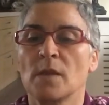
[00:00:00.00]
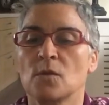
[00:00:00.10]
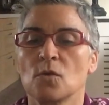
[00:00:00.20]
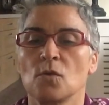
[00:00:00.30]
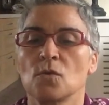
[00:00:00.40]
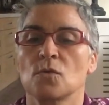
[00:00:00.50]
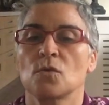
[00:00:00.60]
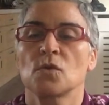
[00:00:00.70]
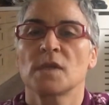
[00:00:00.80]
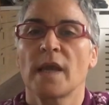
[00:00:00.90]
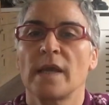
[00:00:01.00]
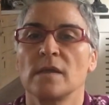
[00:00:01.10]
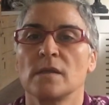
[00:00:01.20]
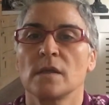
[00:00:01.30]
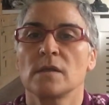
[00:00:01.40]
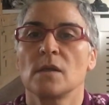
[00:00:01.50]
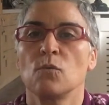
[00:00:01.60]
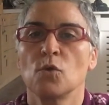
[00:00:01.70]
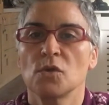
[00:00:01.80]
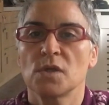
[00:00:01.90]
to stain the
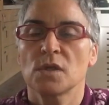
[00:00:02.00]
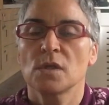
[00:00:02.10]
wood.